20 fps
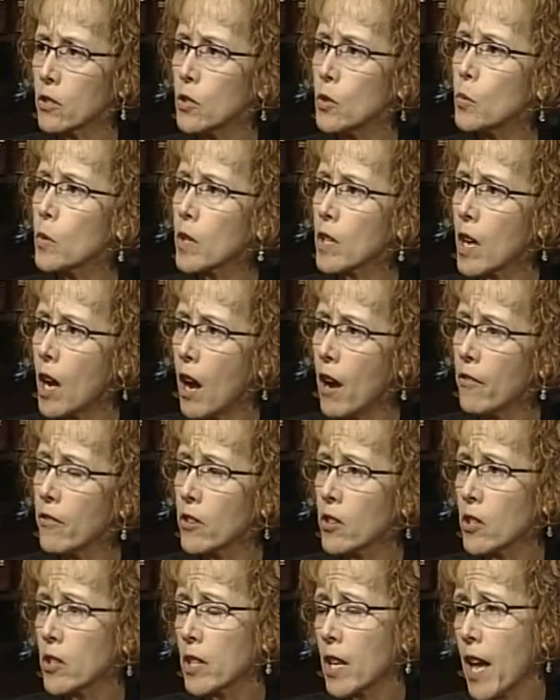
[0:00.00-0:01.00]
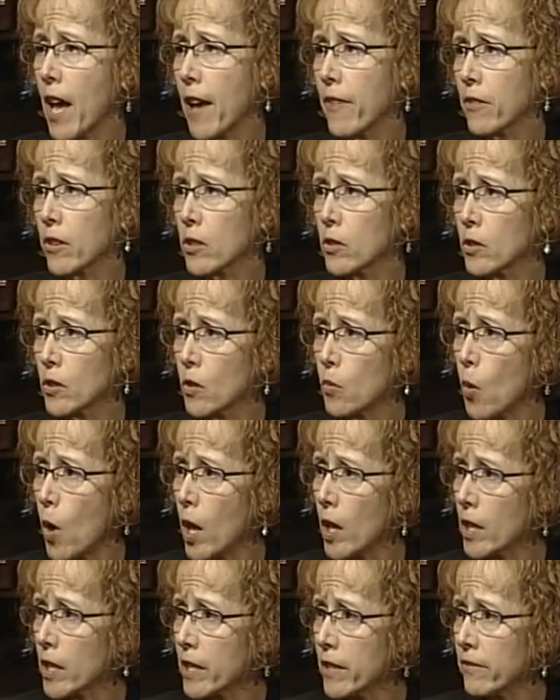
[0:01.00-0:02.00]
to recover and have a good
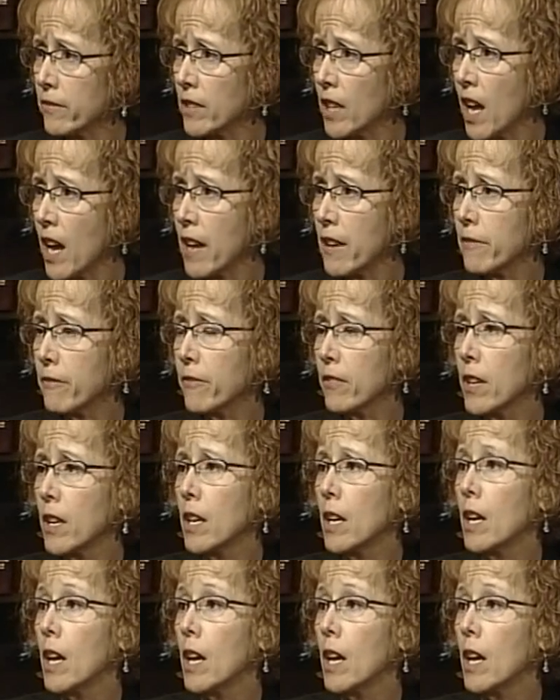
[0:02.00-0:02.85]
quality of life,